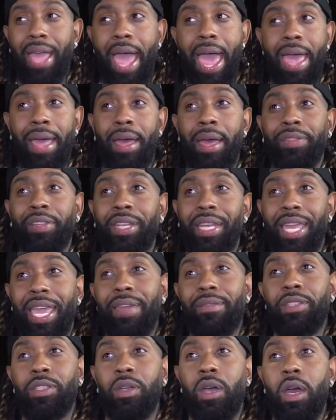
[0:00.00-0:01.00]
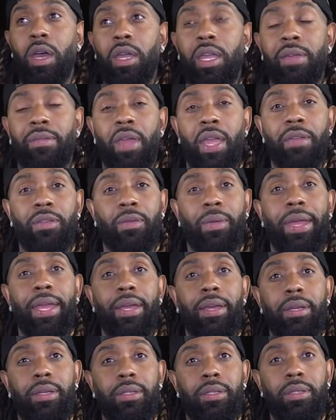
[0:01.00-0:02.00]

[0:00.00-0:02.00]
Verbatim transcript: I, I think they gave it to all, every, every round.